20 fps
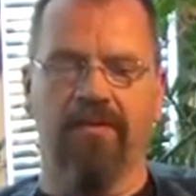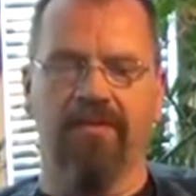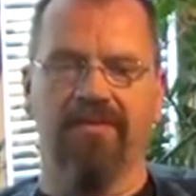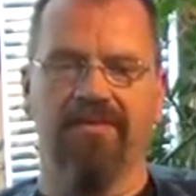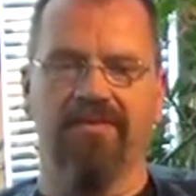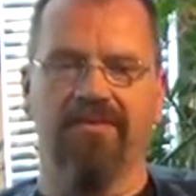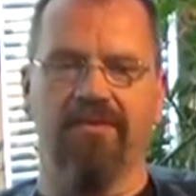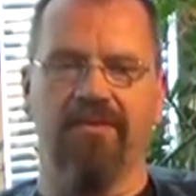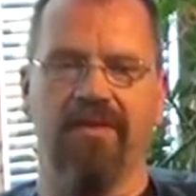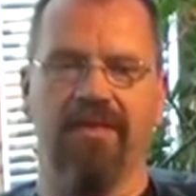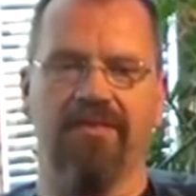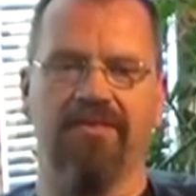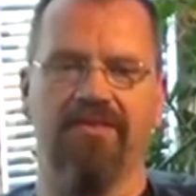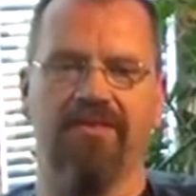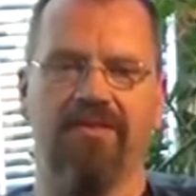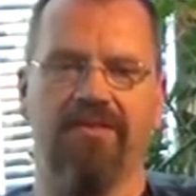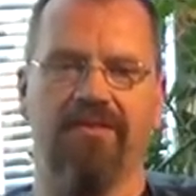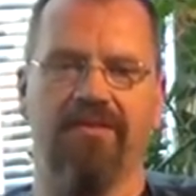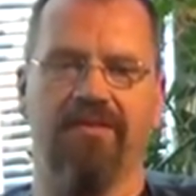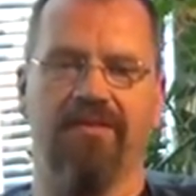So that's
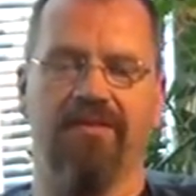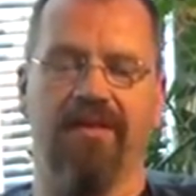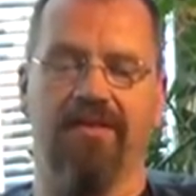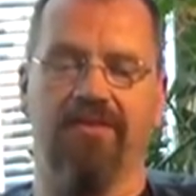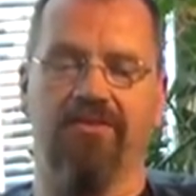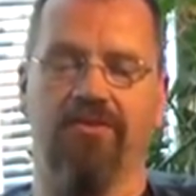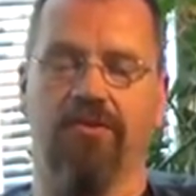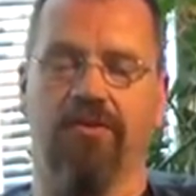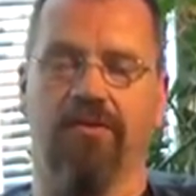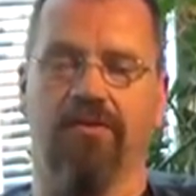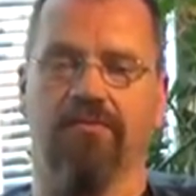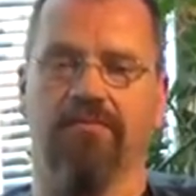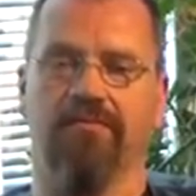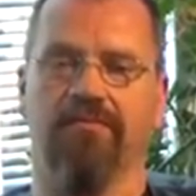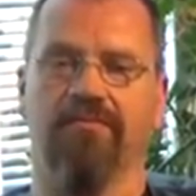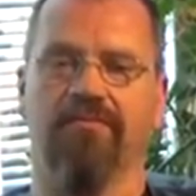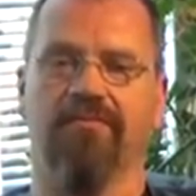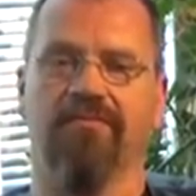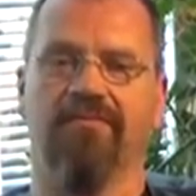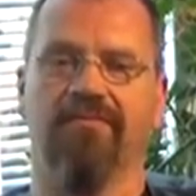it. That's all.
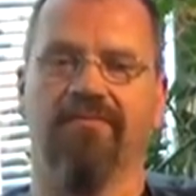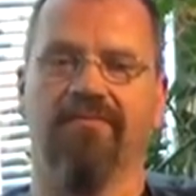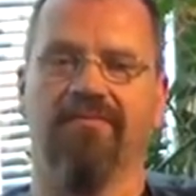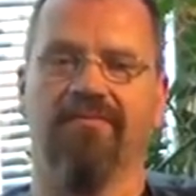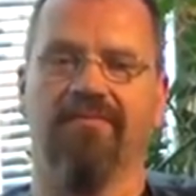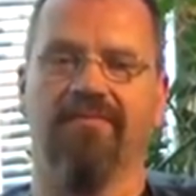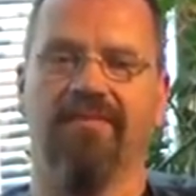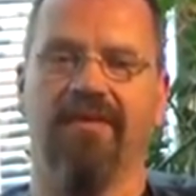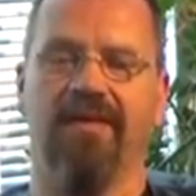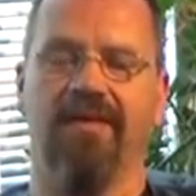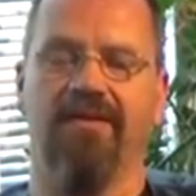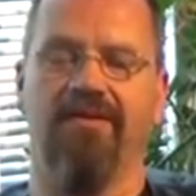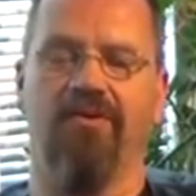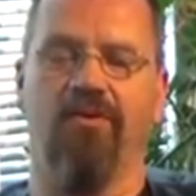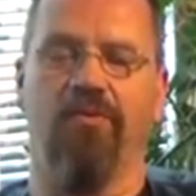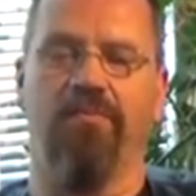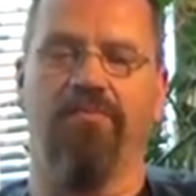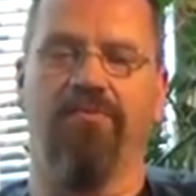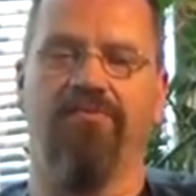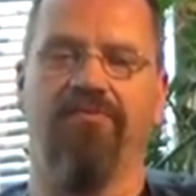And
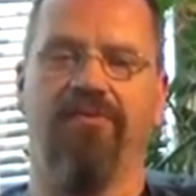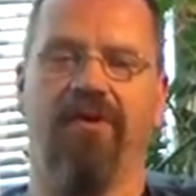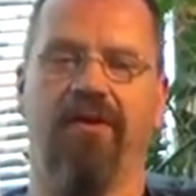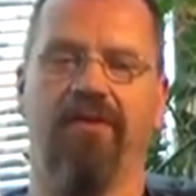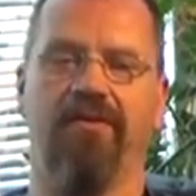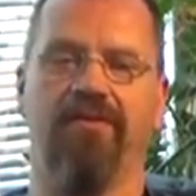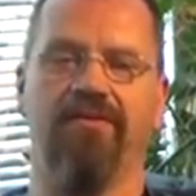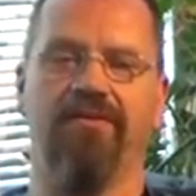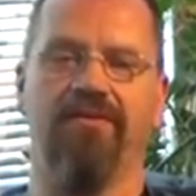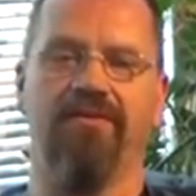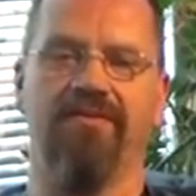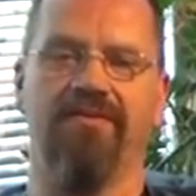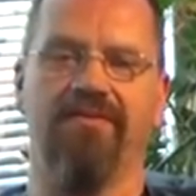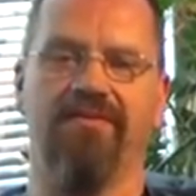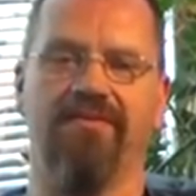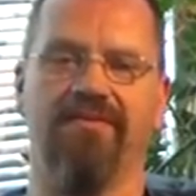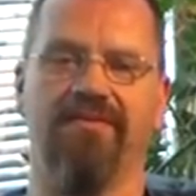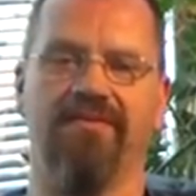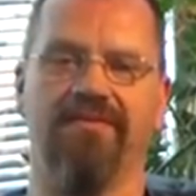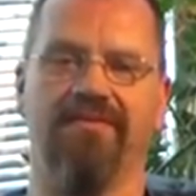no
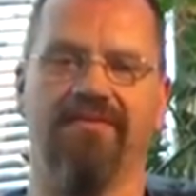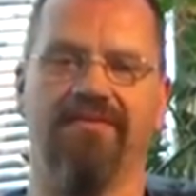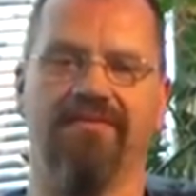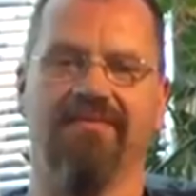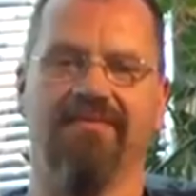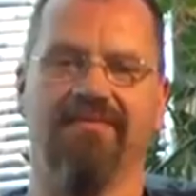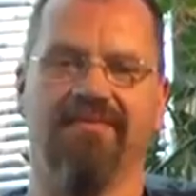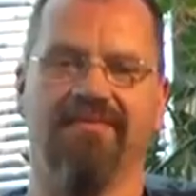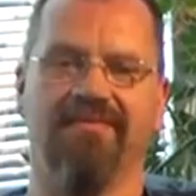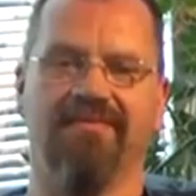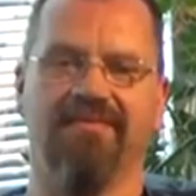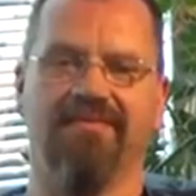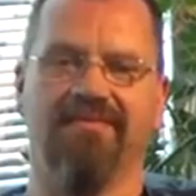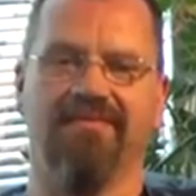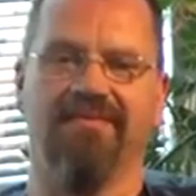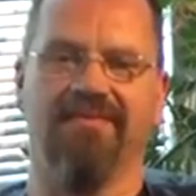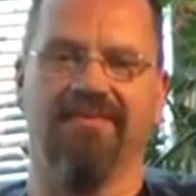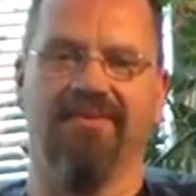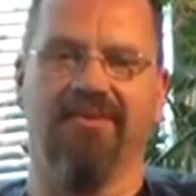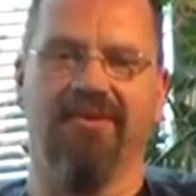profanities.
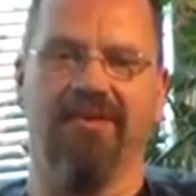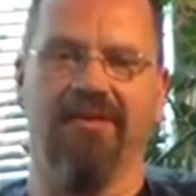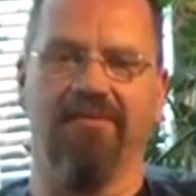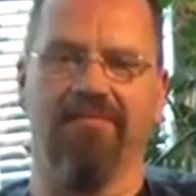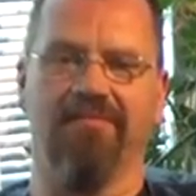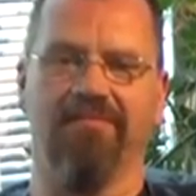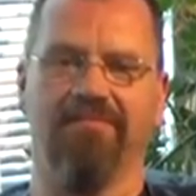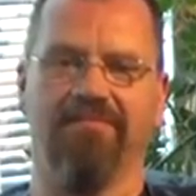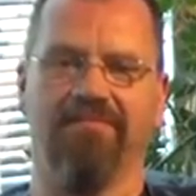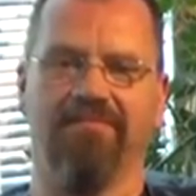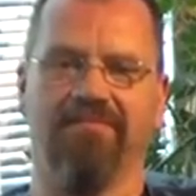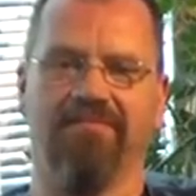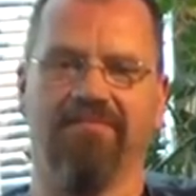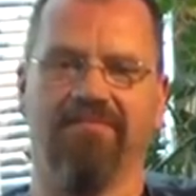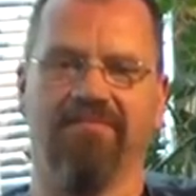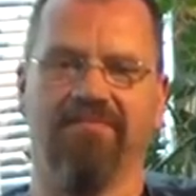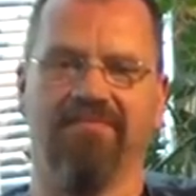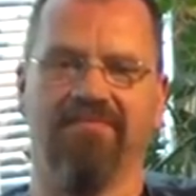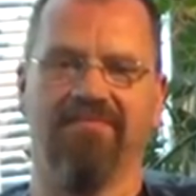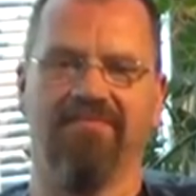All right.
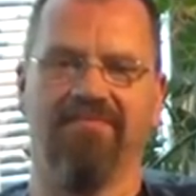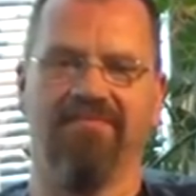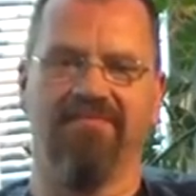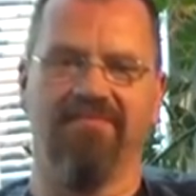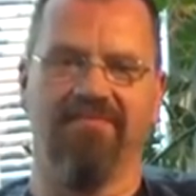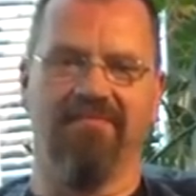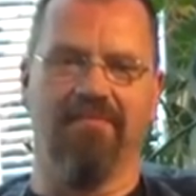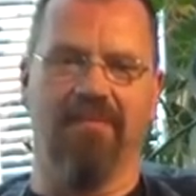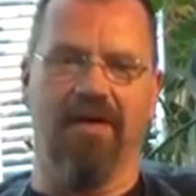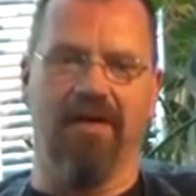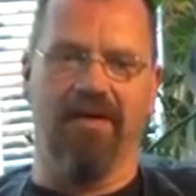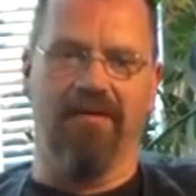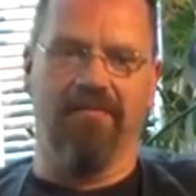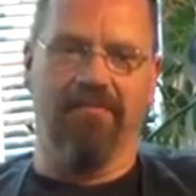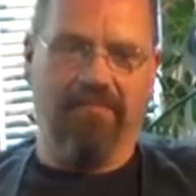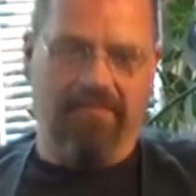Bye.